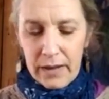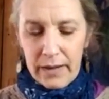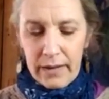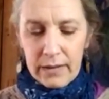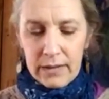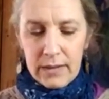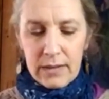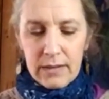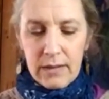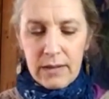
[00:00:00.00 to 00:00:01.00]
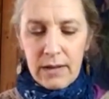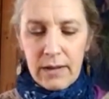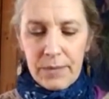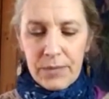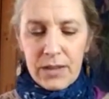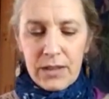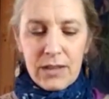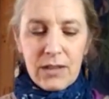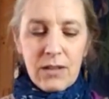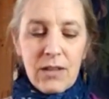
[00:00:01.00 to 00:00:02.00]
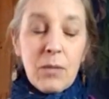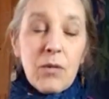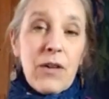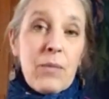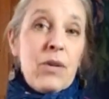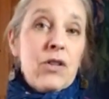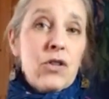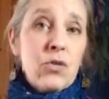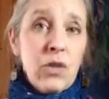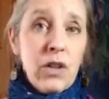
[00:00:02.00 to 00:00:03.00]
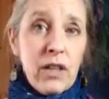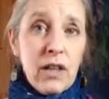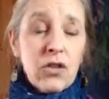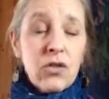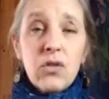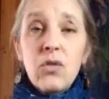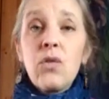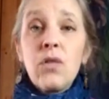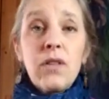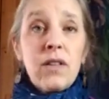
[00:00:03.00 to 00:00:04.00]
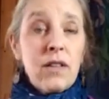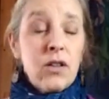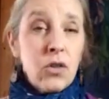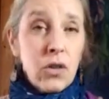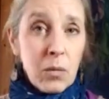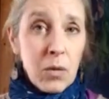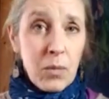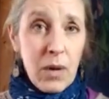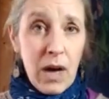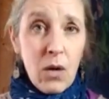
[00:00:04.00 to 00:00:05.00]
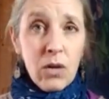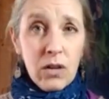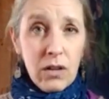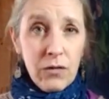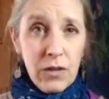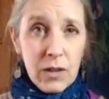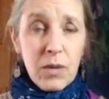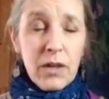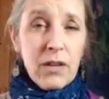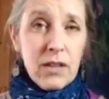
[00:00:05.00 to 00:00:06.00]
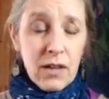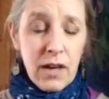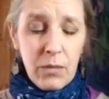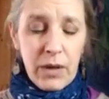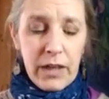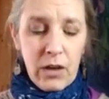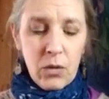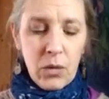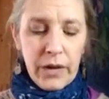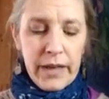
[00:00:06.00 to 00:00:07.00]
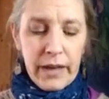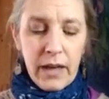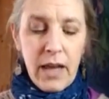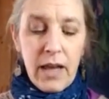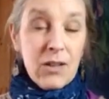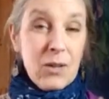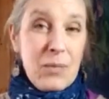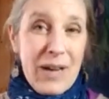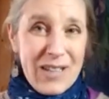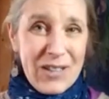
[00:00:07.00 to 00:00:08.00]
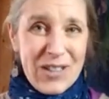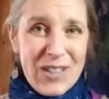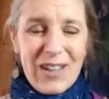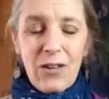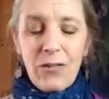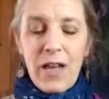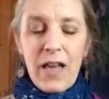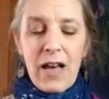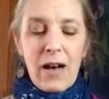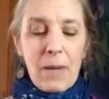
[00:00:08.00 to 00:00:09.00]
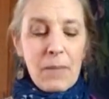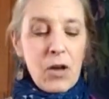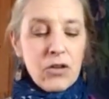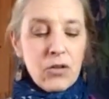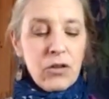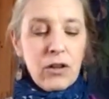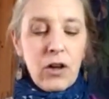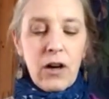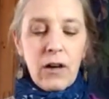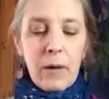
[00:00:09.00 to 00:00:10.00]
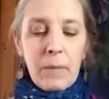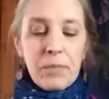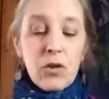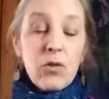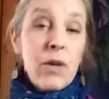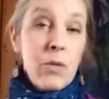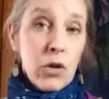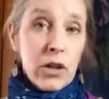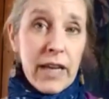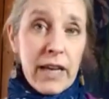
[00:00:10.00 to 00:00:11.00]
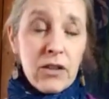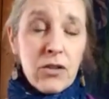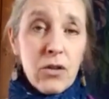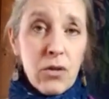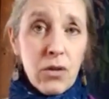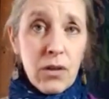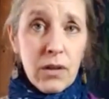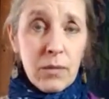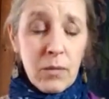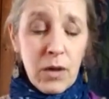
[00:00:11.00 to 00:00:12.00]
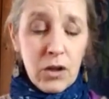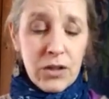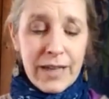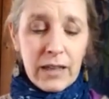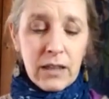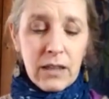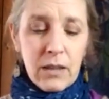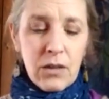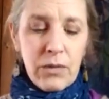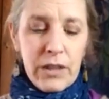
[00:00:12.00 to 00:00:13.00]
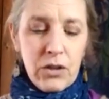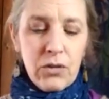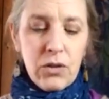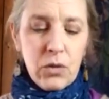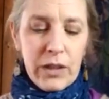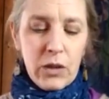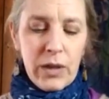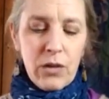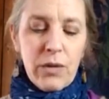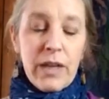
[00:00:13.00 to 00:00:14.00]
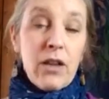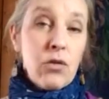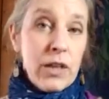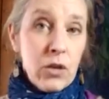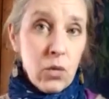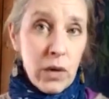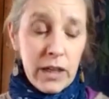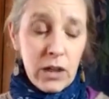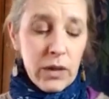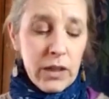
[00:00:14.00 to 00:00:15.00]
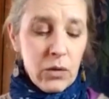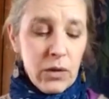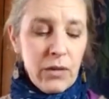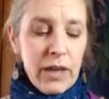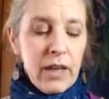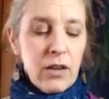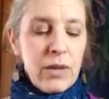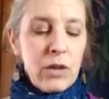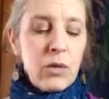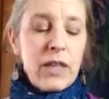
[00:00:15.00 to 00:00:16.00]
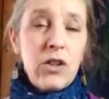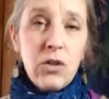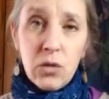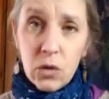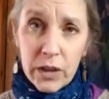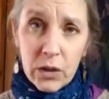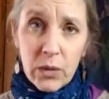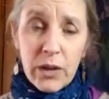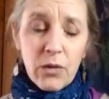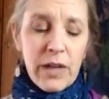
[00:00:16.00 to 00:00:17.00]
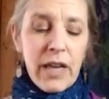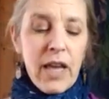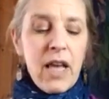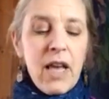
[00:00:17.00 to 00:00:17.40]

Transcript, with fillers: And um, these number vibrations really underscore the incredible power of this month, this time right now that we're in. So brace yourself. Um, also, there are three more dates, the, the March 2nd, 3-2-2023, 3-20-2023, and 3-22-2023.